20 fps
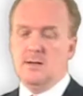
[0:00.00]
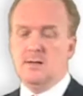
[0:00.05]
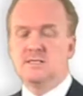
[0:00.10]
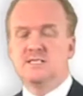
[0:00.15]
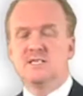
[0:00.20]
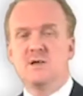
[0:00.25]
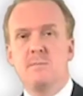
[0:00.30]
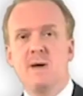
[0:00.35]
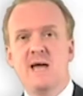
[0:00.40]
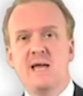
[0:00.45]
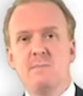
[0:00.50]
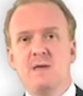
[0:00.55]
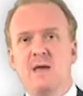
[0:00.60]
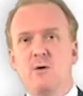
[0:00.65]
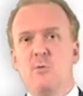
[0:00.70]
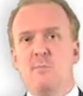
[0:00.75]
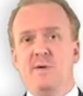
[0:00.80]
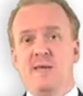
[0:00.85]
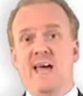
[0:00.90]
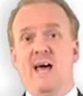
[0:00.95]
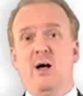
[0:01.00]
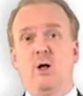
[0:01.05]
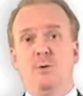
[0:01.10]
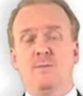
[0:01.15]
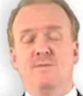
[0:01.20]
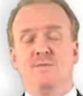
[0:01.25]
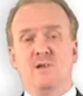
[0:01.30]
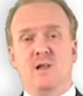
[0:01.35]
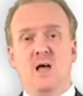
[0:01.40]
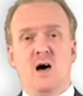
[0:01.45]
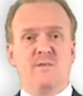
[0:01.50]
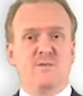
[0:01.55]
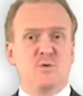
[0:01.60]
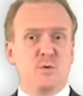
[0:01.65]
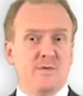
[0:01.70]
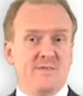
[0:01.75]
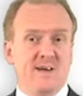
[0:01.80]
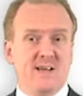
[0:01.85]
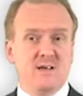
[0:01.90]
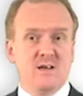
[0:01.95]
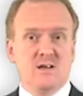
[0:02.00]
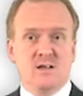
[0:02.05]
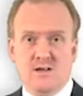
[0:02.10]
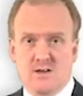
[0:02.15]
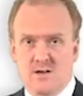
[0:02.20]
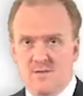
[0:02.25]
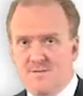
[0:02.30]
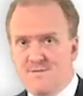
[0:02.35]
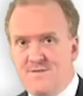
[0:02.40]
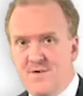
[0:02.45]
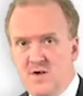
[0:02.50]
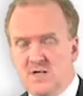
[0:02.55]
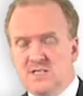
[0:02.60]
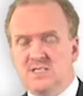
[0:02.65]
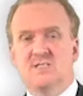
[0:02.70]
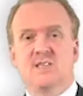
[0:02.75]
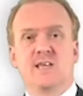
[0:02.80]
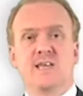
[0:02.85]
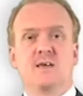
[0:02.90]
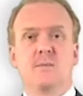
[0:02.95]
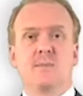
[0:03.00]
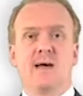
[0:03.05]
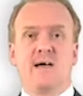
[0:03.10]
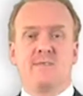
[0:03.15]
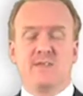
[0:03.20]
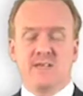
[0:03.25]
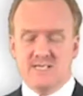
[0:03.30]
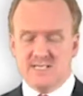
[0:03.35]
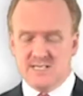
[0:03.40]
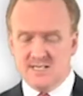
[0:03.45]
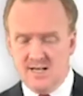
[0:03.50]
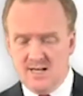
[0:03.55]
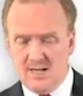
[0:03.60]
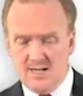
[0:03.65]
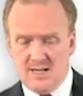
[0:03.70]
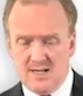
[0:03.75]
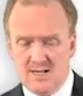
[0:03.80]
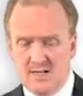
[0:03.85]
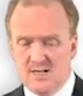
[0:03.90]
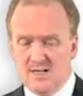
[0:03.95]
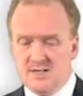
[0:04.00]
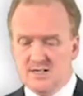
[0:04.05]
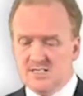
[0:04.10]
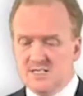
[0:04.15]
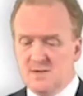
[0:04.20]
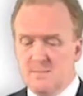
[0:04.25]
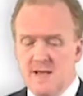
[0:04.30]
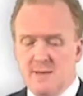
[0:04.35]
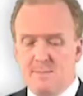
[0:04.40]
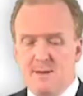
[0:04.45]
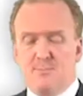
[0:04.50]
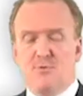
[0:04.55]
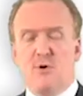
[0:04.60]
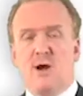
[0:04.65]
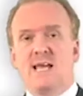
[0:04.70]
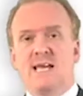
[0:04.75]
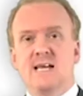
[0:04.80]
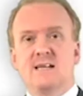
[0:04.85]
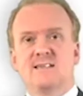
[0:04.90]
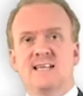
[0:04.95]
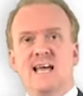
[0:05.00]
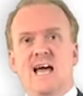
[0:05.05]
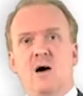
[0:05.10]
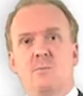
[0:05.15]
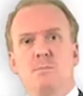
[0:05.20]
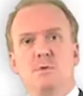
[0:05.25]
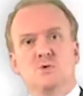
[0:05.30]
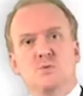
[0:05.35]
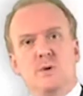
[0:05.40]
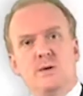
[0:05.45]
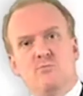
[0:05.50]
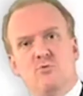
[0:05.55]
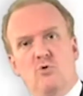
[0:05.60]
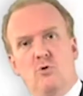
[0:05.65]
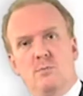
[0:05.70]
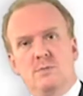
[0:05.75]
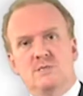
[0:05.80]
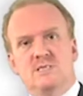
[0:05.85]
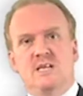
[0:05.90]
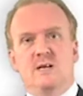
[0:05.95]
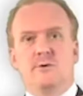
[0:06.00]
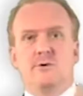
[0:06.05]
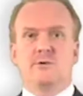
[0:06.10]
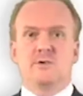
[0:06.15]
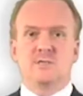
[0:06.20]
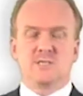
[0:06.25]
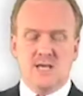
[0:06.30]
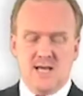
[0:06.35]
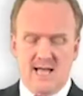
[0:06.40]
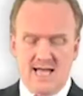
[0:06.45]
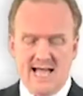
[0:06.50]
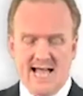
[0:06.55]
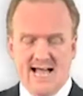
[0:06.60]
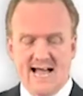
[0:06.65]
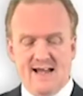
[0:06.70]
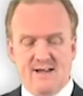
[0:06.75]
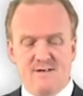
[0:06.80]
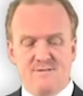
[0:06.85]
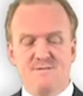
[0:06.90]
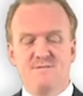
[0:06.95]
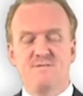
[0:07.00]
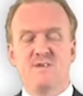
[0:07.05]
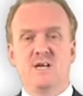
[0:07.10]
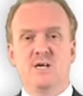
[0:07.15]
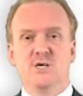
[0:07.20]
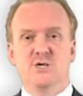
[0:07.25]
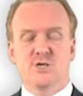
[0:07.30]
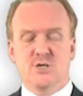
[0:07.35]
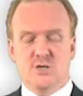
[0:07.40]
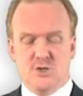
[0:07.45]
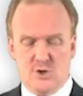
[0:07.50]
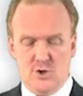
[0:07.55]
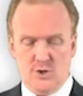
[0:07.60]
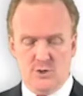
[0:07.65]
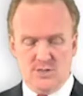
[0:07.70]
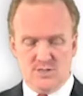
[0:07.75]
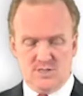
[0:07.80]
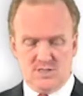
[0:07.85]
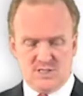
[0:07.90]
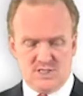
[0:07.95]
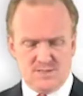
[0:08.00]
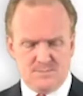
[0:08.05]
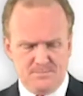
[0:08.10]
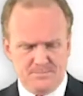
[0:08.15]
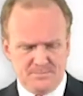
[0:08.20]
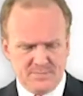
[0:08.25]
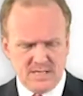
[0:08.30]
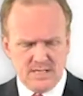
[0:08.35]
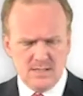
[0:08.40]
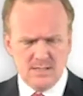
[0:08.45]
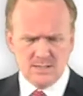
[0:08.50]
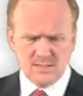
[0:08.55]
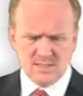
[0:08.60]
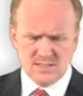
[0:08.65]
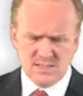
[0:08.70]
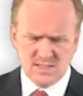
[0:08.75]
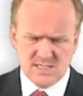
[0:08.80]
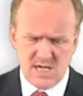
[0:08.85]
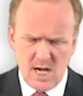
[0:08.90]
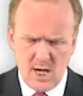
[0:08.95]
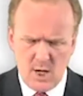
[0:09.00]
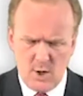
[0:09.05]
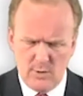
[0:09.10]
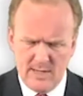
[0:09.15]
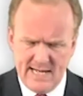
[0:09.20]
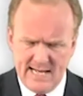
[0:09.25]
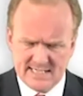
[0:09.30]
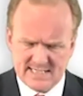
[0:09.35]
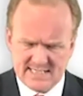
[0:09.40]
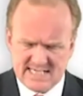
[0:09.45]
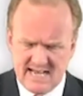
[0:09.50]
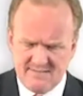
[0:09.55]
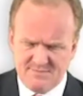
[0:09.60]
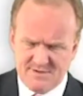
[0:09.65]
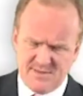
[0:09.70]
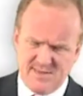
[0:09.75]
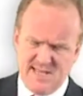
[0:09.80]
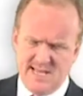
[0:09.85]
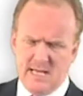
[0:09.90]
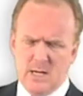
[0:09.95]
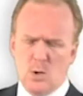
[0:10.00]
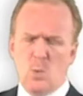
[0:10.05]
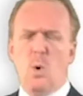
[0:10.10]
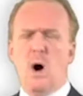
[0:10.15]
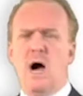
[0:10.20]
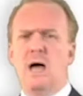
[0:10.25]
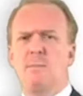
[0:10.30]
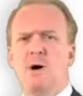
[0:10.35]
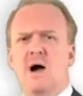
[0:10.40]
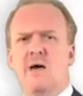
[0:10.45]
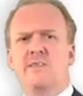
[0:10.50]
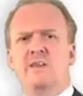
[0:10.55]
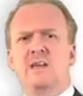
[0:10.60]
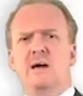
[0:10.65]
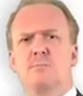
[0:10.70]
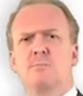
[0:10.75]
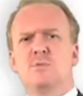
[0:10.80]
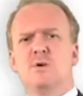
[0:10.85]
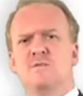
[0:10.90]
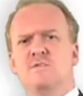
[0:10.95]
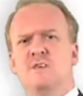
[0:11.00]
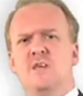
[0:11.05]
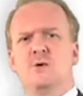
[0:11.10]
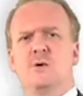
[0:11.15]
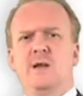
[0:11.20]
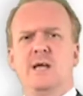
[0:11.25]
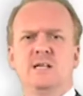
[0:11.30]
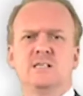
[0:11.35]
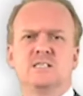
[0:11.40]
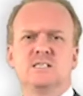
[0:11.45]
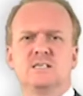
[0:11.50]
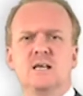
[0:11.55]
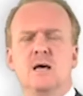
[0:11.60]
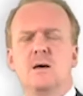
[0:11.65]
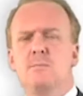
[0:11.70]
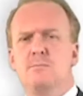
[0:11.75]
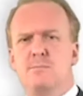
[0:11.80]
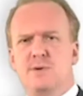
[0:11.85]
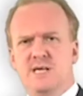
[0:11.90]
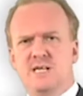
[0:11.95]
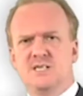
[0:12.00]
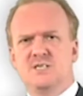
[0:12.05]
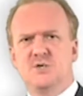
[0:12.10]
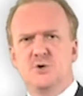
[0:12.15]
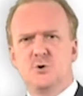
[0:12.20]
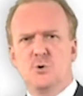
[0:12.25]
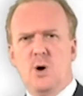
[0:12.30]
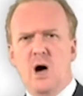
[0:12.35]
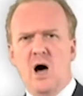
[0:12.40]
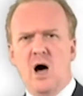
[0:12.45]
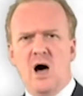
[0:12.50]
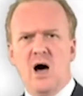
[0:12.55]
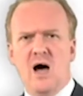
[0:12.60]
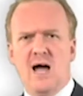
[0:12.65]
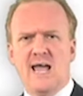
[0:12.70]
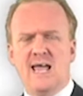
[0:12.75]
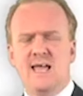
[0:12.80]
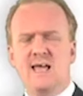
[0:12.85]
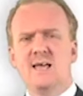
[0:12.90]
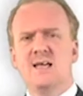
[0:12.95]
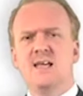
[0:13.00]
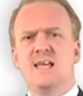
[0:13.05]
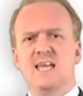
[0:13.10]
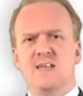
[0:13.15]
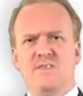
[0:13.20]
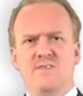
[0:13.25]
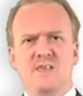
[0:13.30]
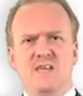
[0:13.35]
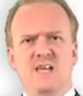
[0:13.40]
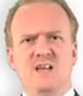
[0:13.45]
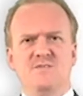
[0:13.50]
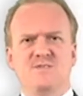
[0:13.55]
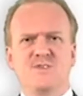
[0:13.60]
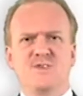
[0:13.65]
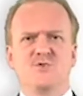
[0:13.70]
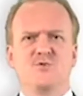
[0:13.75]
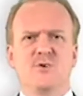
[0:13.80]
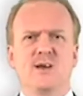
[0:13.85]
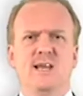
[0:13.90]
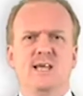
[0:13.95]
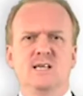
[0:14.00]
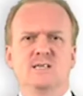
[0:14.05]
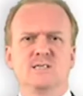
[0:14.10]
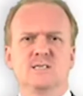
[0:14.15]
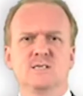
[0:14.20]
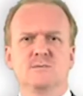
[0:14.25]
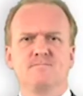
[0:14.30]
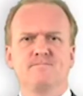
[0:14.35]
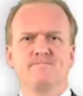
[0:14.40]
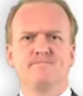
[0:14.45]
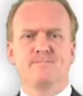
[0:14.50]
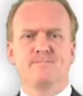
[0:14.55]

So maybe it will be helpful after we've had a first think about this to maybe break it down between raw materials and finished goods. So let's have a think. Why might the number of units be too high in the inventory list?